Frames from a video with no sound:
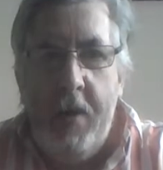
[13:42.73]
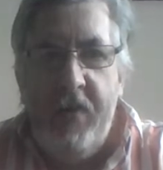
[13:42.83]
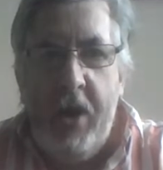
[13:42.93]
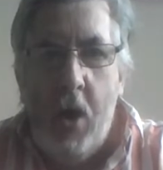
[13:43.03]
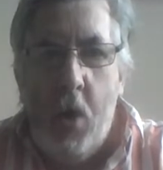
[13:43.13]

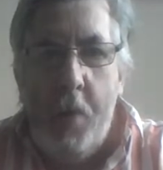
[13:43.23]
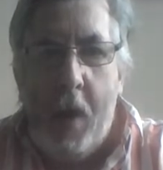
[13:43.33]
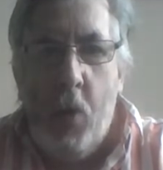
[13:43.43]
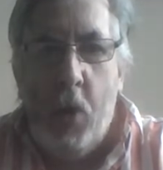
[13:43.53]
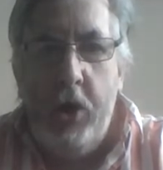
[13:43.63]
video
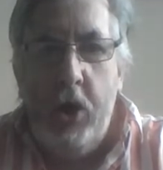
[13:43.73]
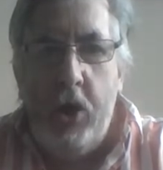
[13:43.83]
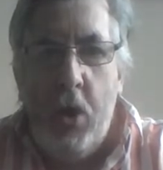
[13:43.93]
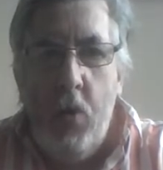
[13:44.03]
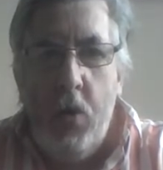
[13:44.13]
about what you
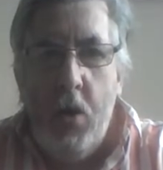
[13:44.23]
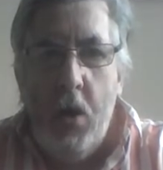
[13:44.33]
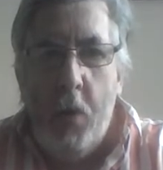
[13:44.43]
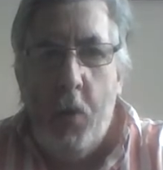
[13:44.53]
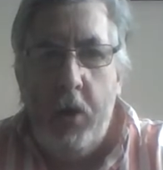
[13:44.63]
do,
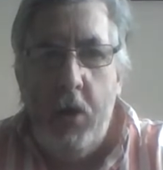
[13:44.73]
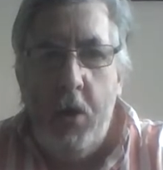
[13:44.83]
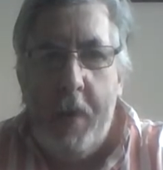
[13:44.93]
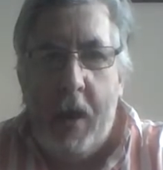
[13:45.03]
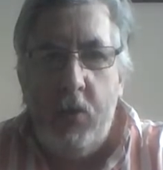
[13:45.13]
what you're
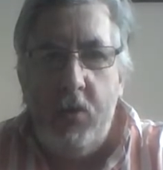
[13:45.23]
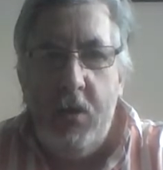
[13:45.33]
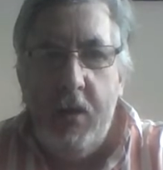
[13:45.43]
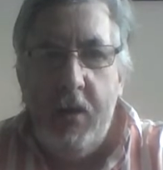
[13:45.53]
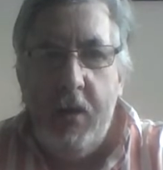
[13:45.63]
about,
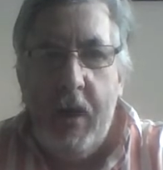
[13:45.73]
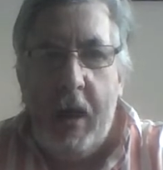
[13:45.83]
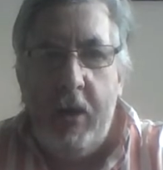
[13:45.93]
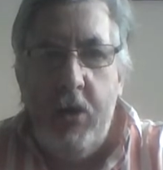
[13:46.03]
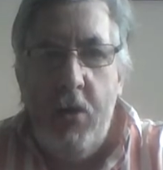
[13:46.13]

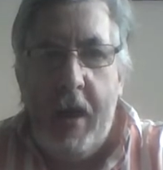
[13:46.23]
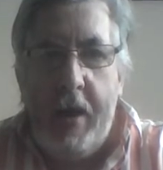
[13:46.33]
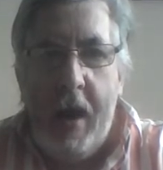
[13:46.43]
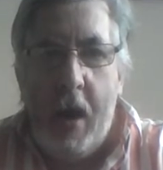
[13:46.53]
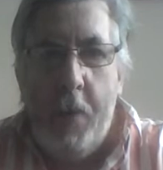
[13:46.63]
I'll do that
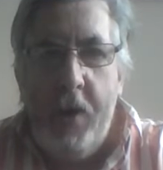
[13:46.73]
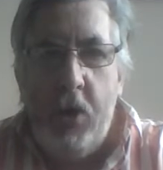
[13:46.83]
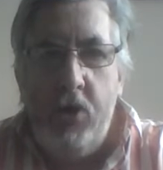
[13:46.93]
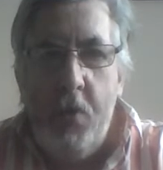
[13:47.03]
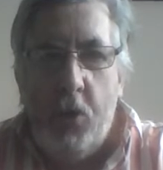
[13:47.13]
now,
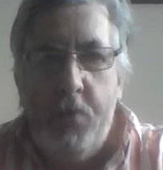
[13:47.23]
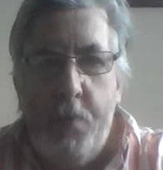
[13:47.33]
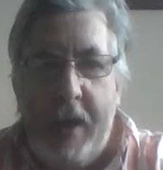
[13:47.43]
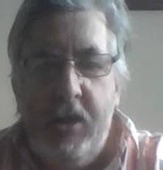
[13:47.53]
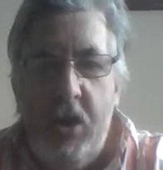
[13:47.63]
because you're much
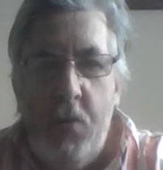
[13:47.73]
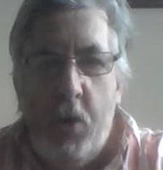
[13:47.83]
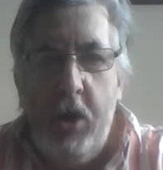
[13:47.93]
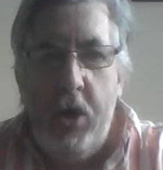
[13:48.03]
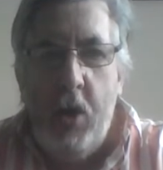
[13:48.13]
better than what
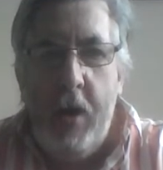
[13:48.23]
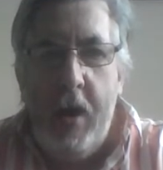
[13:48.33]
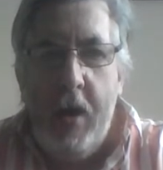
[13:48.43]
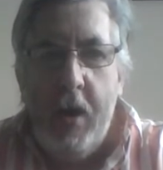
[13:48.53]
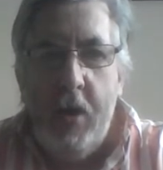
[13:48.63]
you're doing
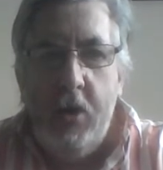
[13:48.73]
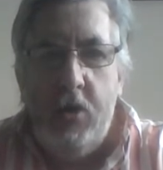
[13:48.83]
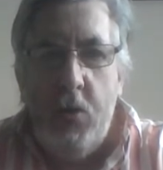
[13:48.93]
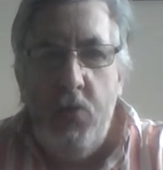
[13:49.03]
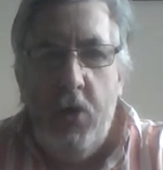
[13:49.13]

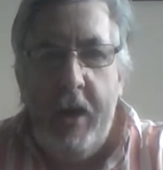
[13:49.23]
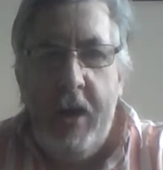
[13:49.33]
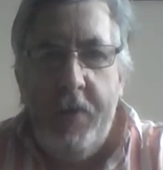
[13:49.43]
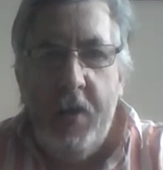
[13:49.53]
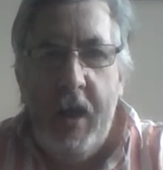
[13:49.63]
running
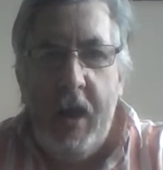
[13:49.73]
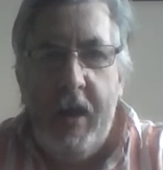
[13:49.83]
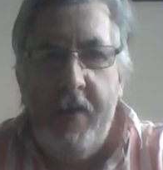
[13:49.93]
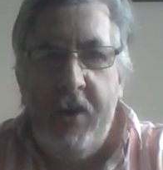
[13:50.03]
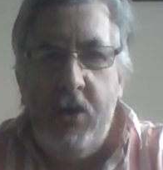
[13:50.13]

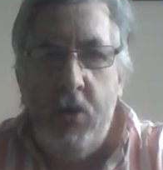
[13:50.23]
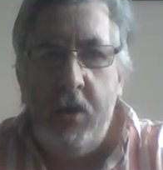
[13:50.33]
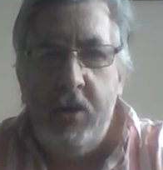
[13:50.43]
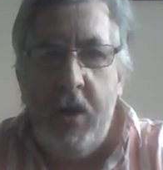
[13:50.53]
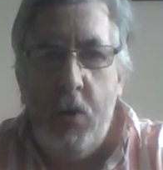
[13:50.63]
individual
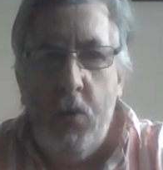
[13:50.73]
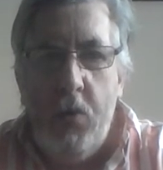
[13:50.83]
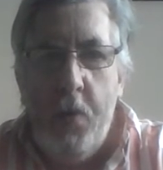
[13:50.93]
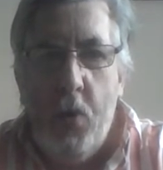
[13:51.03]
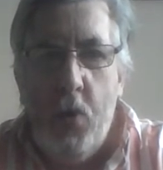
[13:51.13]
SQL
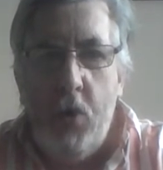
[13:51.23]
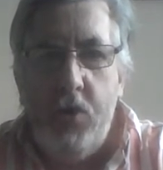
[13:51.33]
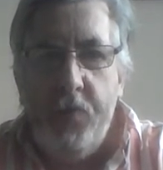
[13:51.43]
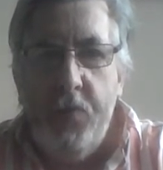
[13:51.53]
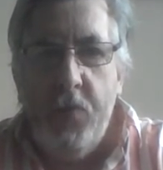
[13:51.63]
reports.
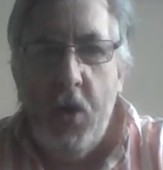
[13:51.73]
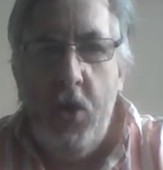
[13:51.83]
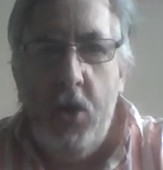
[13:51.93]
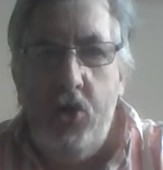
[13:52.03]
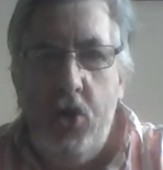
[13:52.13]

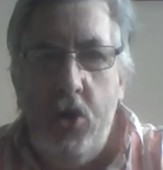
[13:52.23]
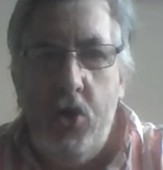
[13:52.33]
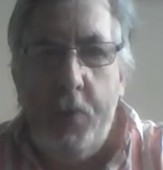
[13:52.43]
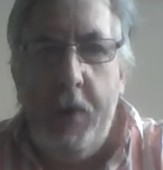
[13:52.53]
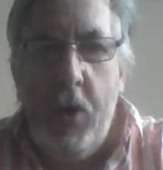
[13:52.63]
You
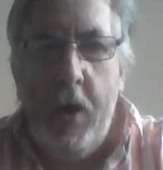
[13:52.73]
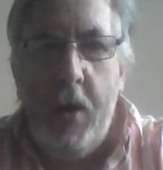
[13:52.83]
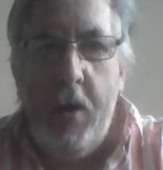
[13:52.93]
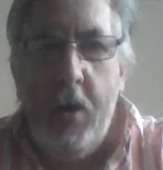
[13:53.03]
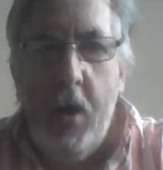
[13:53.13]
should be doing
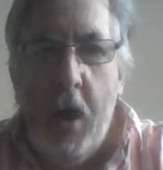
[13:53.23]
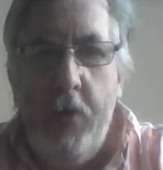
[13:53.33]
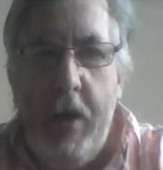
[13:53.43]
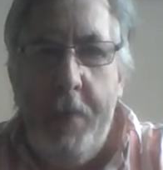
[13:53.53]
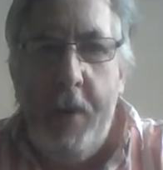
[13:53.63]
a
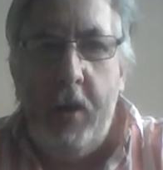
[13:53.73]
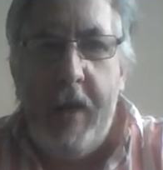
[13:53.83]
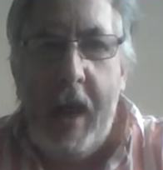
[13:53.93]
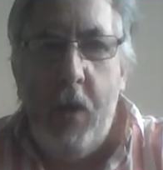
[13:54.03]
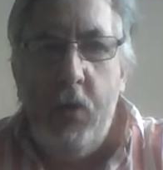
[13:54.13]
rebuild
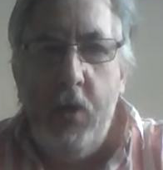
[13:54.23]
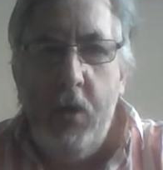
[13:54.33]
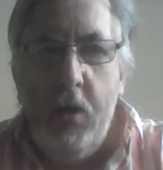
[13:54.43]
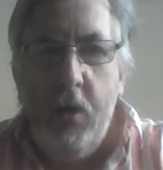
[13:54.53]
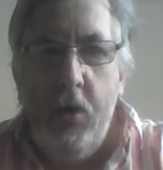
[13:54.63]
now.
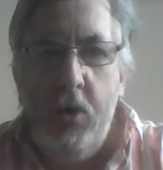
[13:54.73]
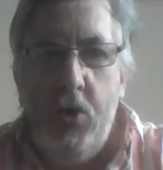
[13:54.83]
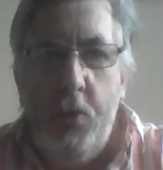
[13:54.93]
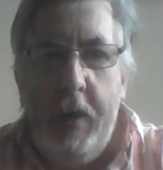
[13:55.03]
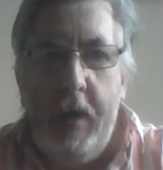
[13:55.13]
You should
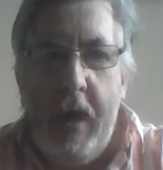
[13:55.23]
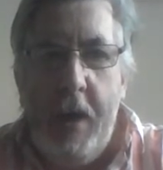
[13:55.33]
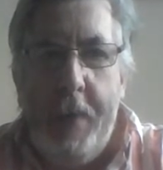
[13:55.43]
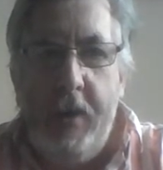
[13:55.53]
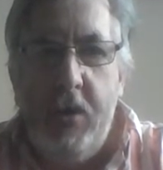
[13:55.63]
be deep
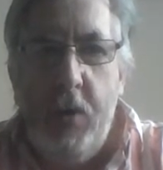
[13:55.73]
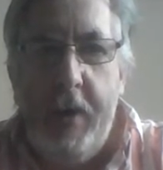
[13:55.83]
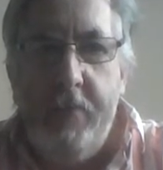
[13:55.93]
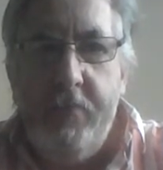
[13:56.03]
into it.